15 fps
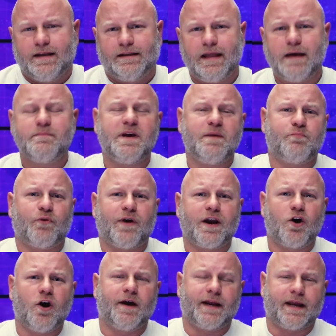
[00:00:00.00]
Let me
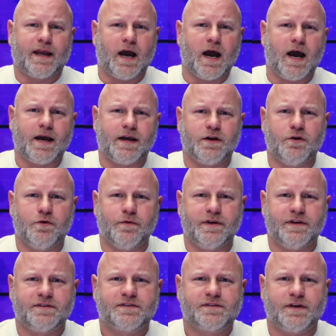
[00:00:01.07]
bring on a guy who
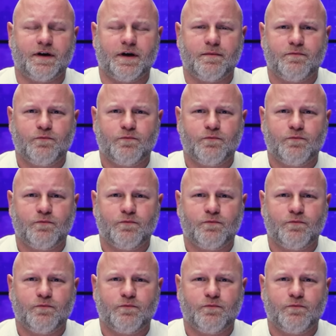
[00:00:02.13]
is uh,